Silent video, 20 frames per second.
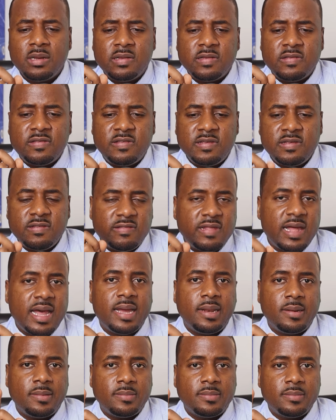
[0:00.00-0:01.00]
Since
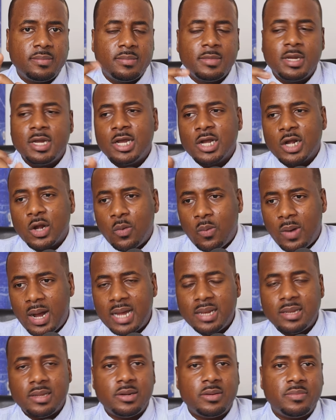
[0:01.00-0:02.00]
then,
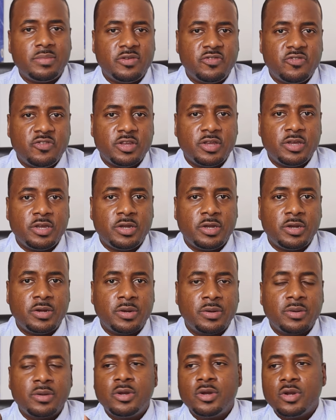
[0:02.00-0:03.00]
Kawhi Leonard missed a
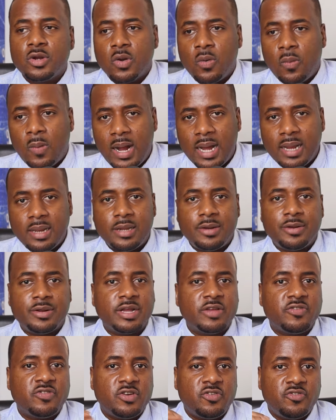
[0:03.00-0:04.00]
year. Kawhi Leonard
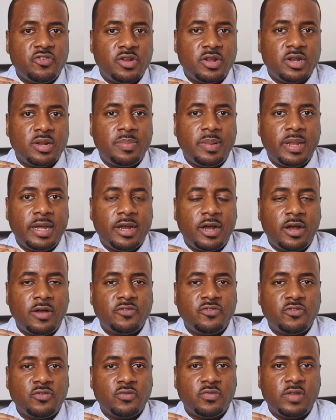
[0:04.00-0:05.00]
gets injured in the
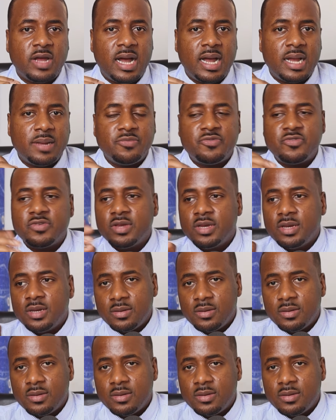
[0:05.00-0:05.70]
playoffs 2 times.